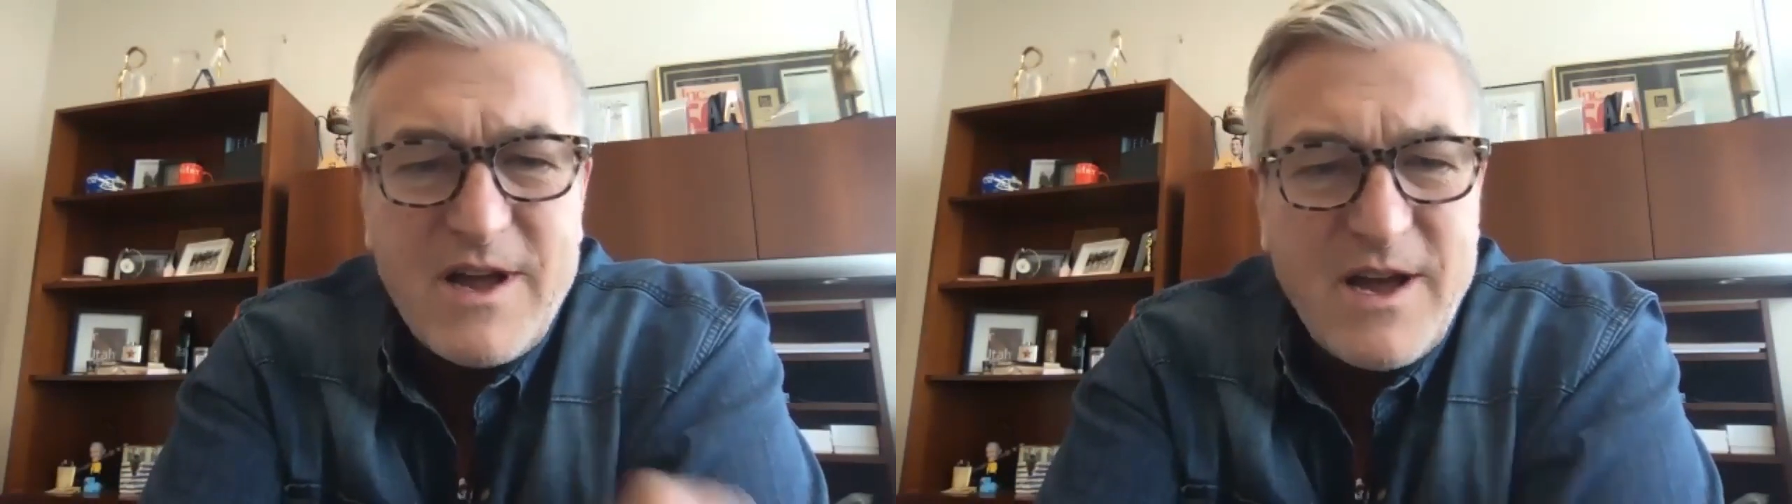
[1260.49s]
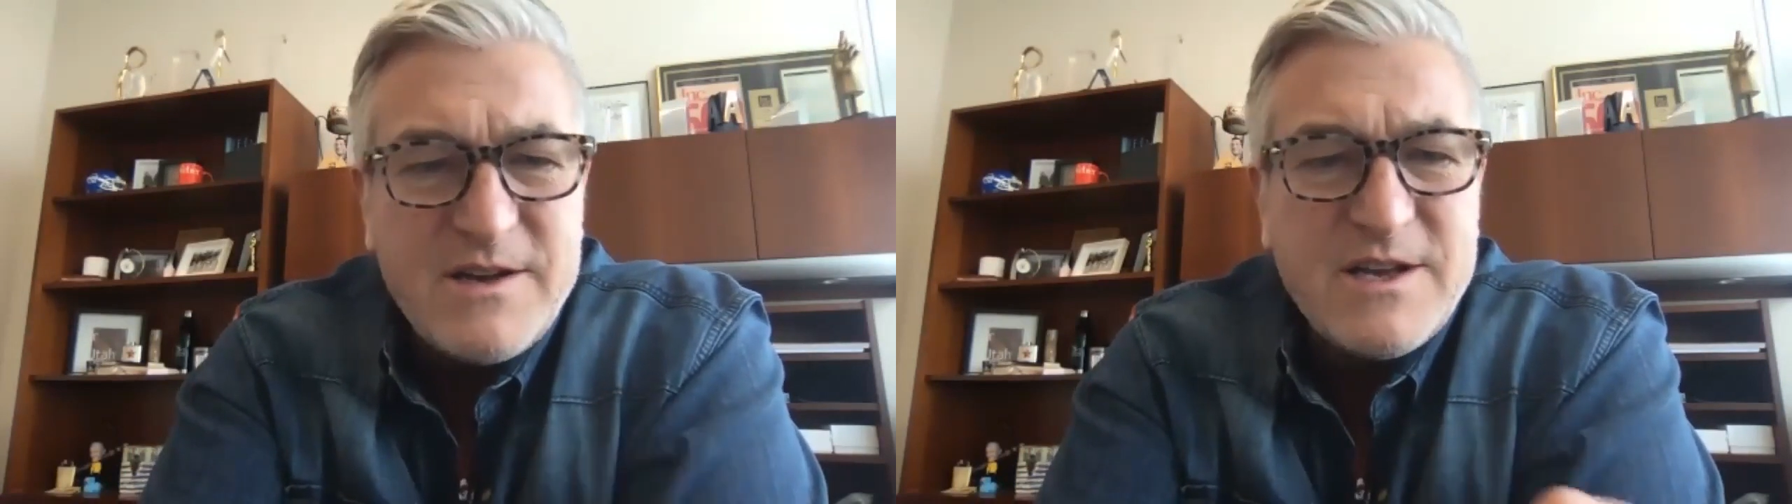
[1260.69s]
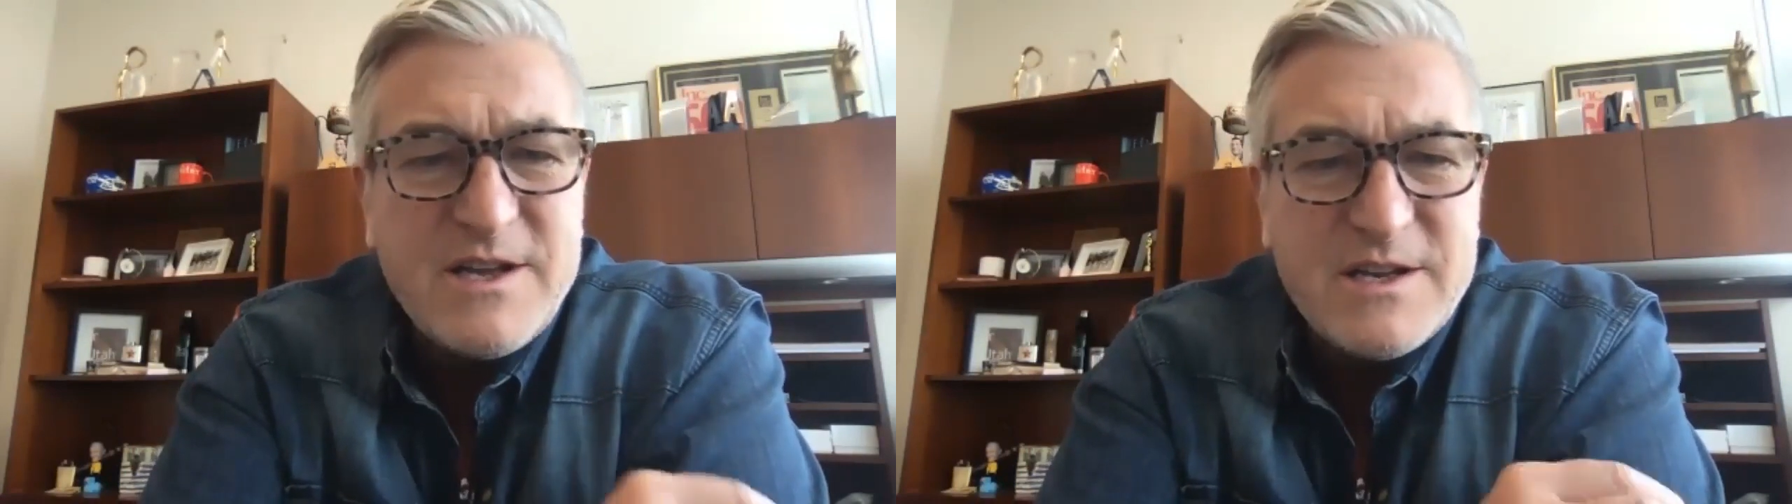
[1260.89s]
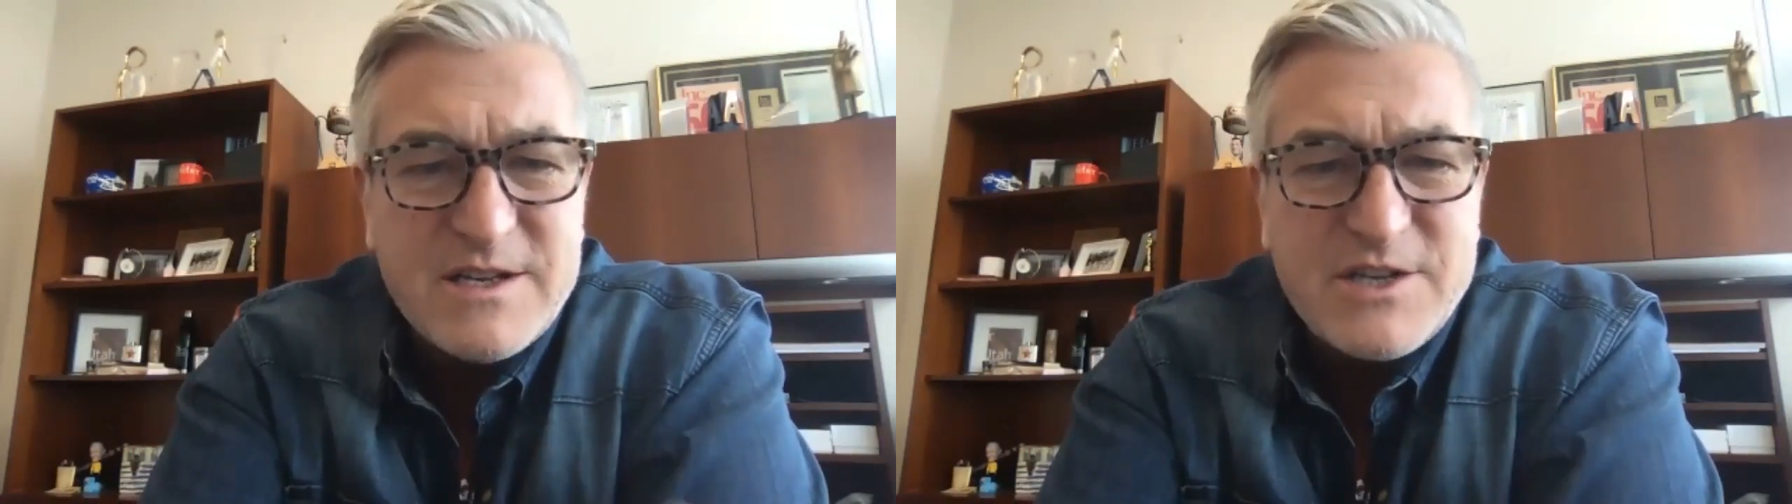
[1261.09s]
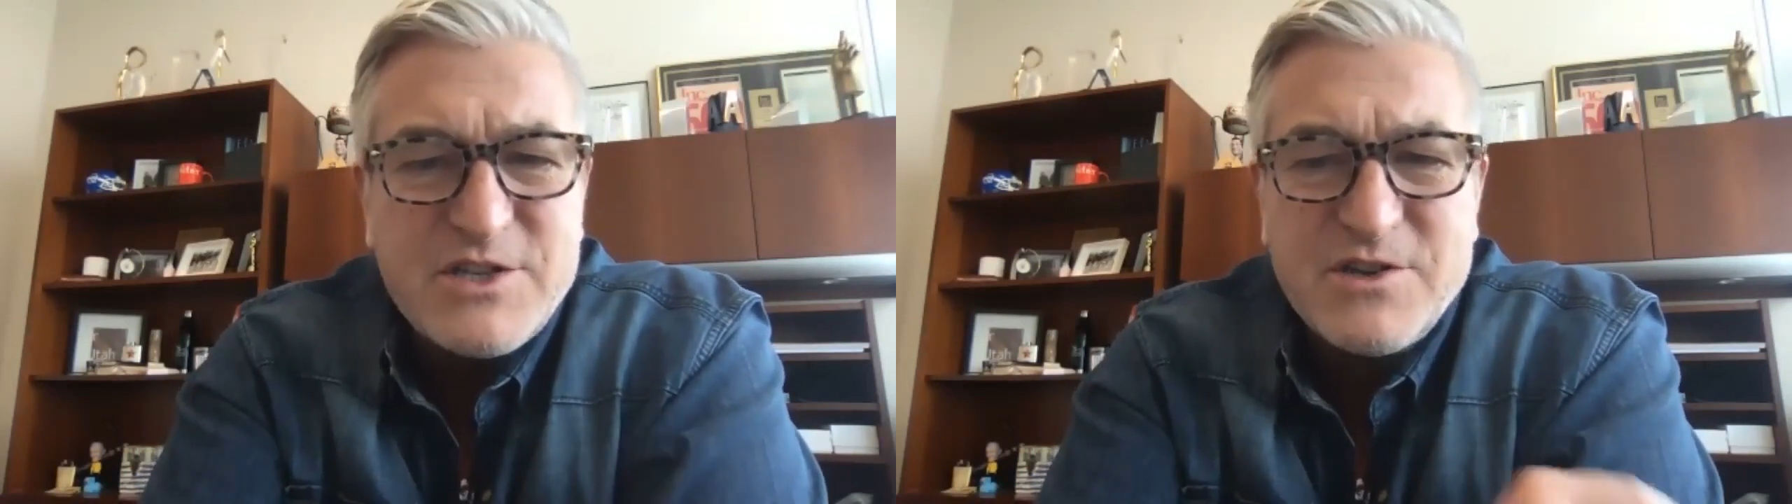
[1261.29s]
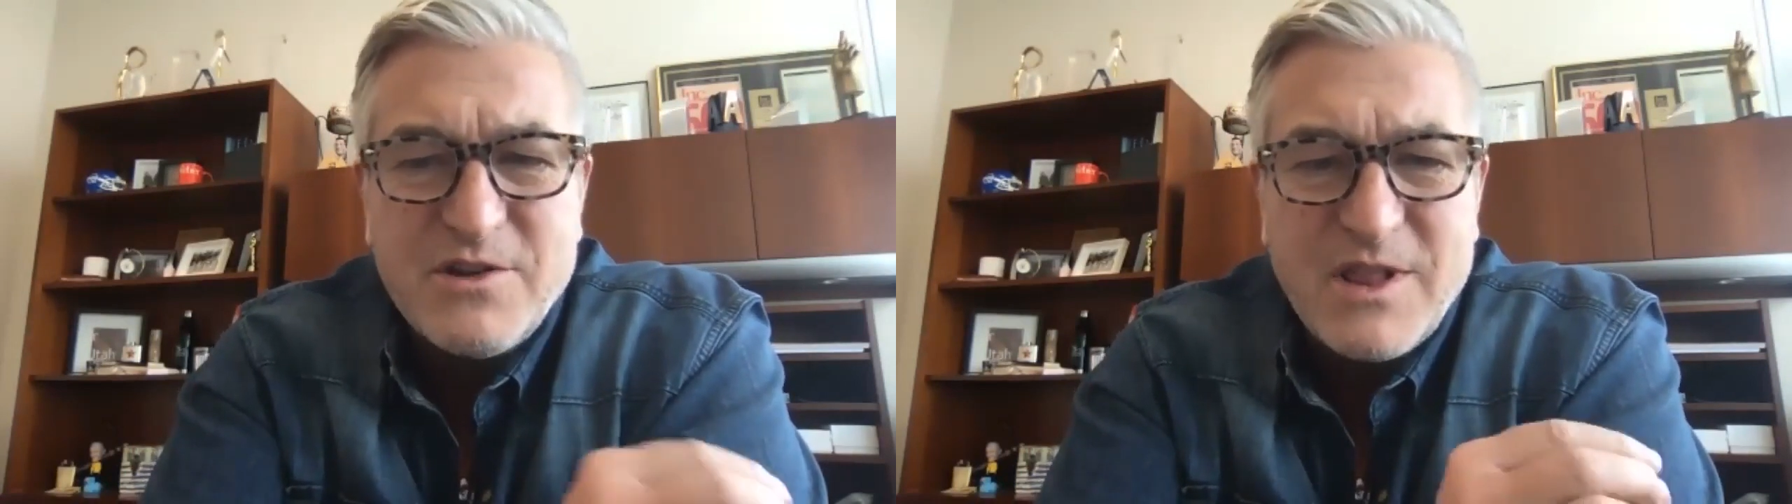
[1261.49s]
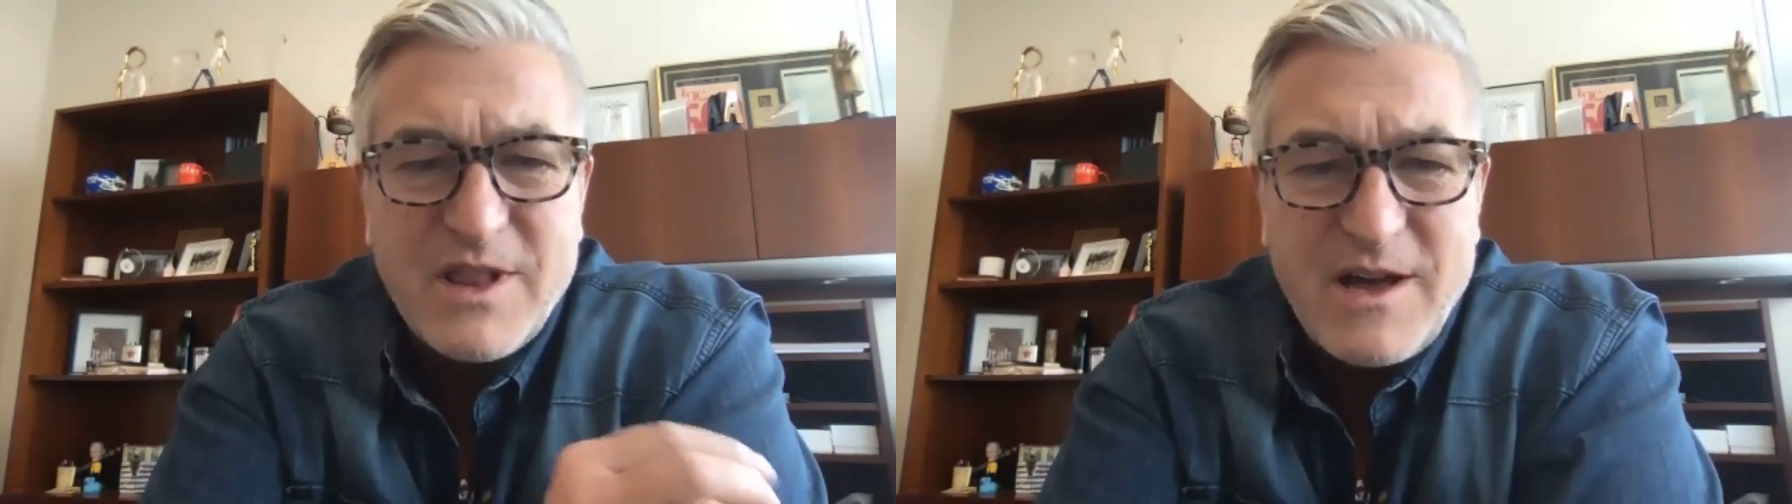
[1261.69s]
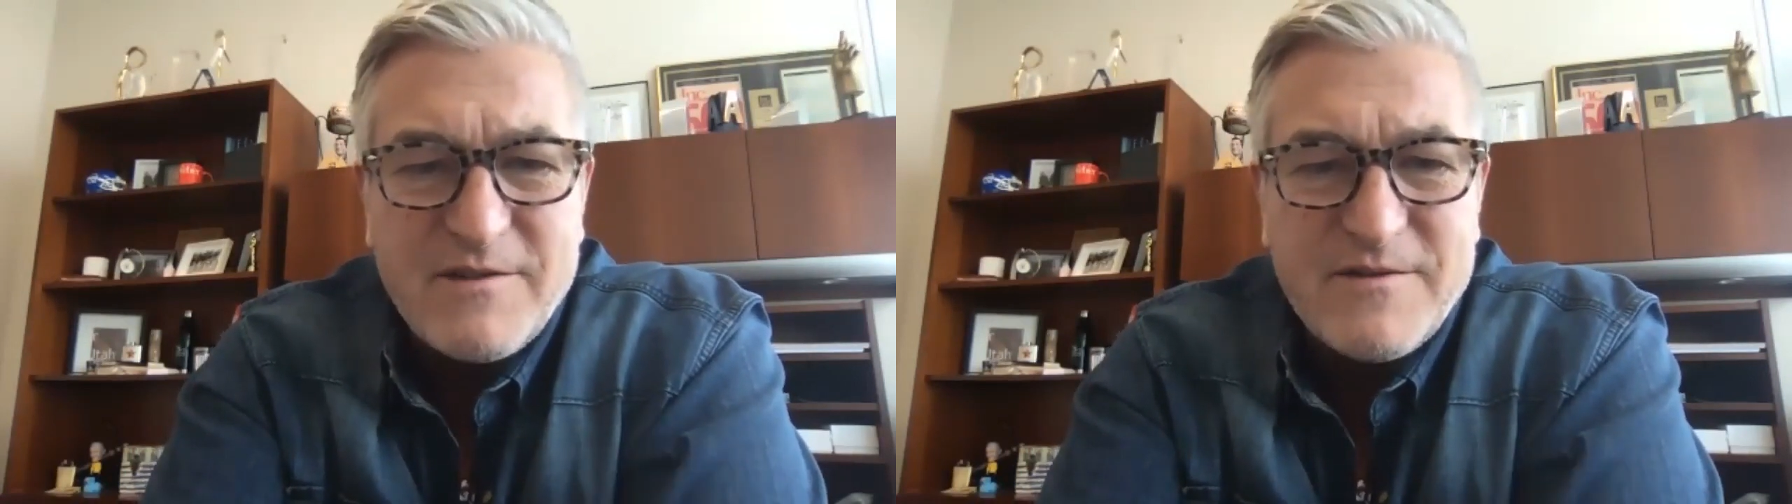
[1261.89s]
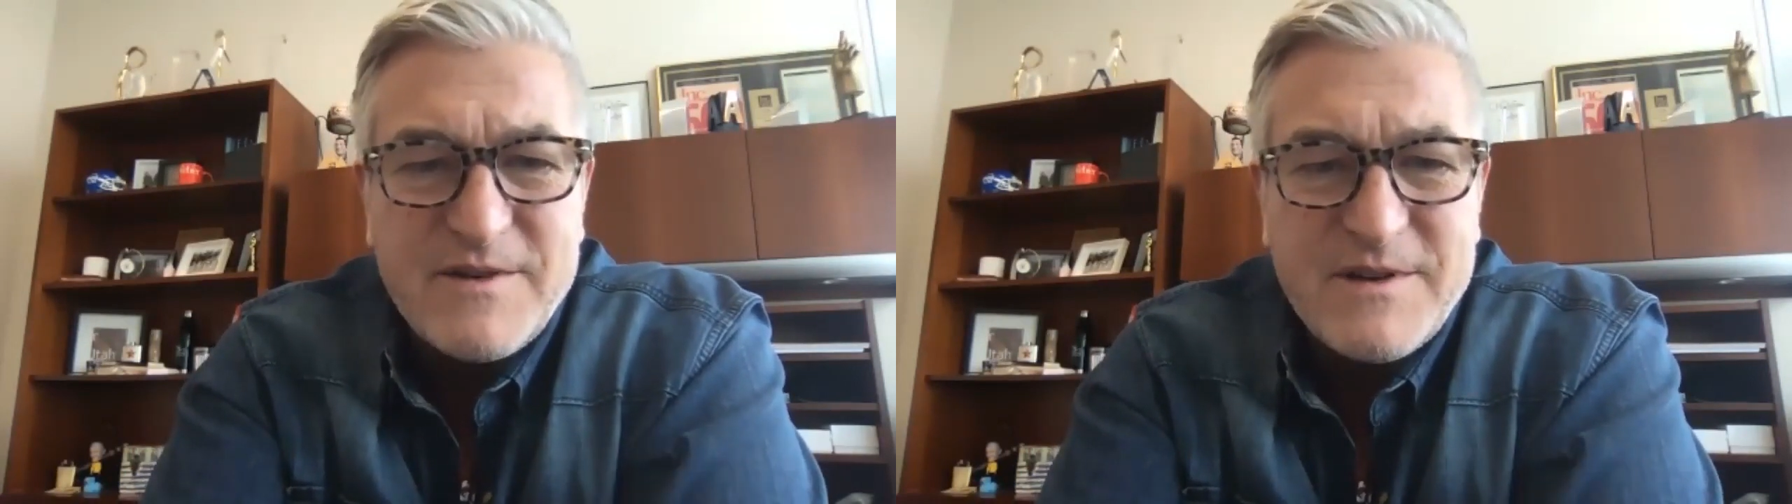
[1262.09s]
unconditional love.